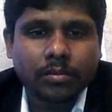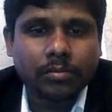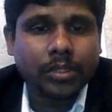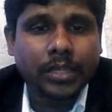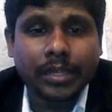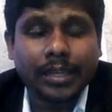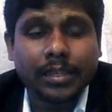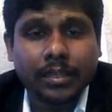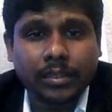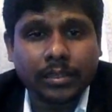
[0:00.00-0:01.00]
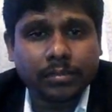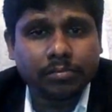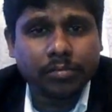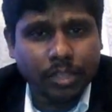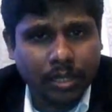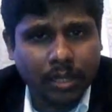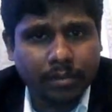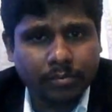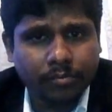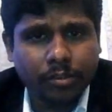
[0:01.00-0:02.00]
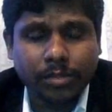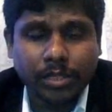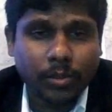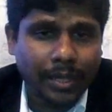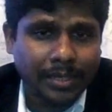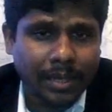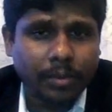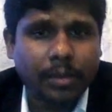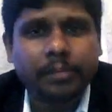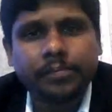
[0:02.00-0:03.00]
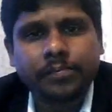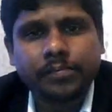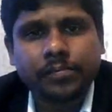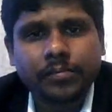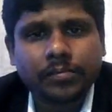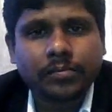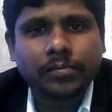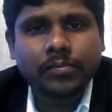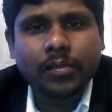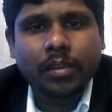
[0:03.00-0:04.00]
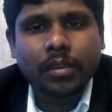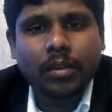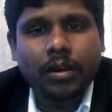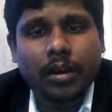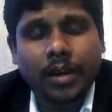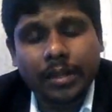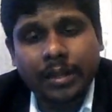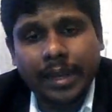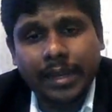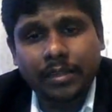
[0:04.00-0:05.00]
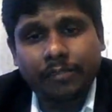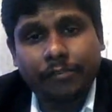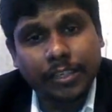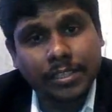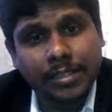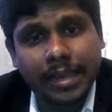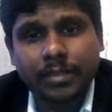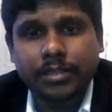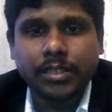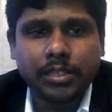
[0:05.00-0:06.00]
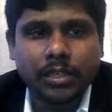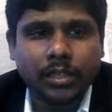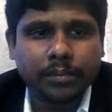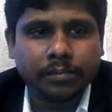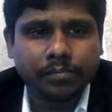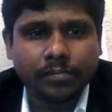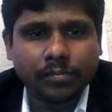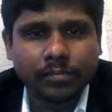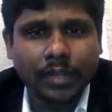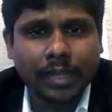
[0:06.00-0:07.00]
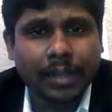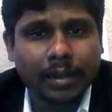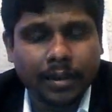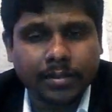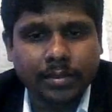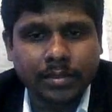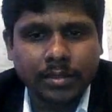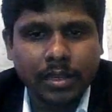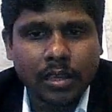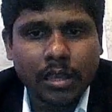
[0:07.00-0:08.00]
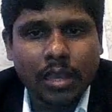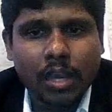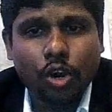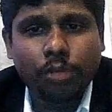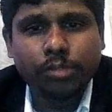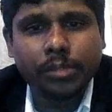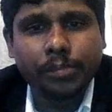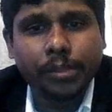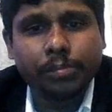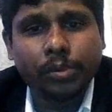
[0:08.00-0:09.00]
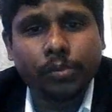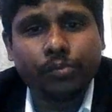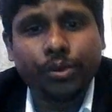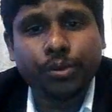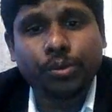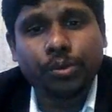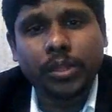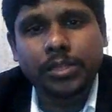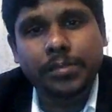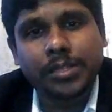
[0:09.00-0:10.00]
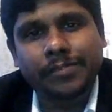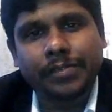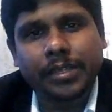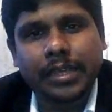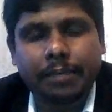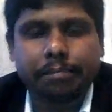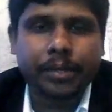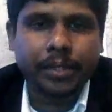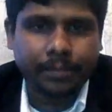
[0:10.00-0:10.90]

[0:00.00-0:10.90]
We can get that data from the device level. Or on the other hand, the functionality analytics. How many people viewed the specific campaign?